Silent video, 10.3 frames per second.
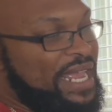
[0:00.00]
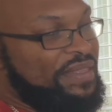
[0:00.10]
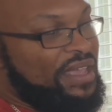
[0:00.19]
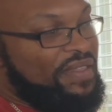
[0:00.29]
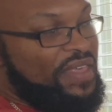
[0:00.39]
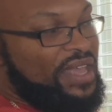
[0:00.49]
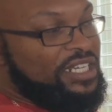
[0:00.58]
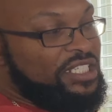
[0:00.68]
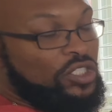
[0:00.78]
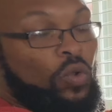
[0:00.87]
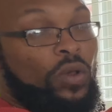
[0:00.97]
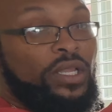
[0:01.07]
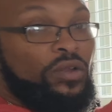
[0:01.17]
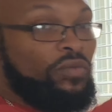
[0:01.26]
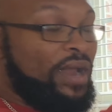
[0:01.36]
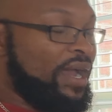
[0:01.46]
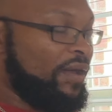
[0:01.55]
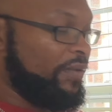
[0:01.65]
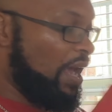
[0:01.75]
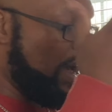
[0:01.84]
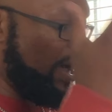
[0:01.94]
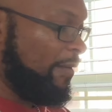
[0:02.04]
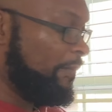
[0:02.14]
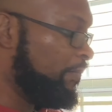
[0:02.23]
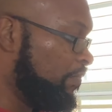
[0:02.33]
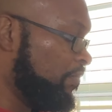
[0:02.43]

in there, and then just soil it around.